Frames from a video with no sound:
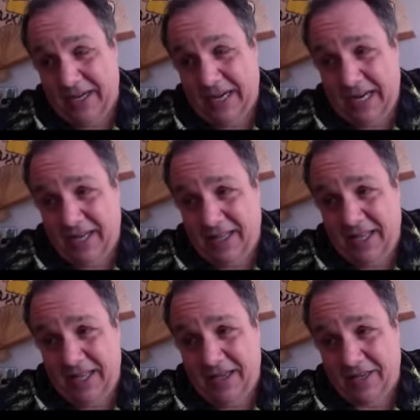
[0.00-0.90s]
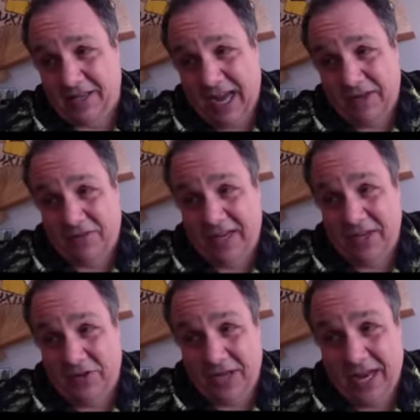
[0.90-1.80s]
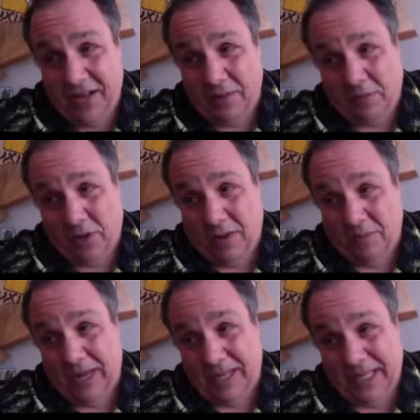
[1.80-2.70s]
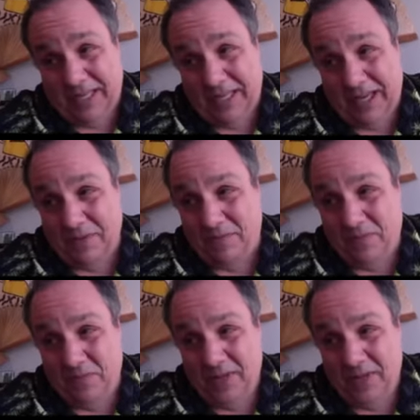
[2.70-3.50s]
And the Scott Vigil, the head of the prop at that time,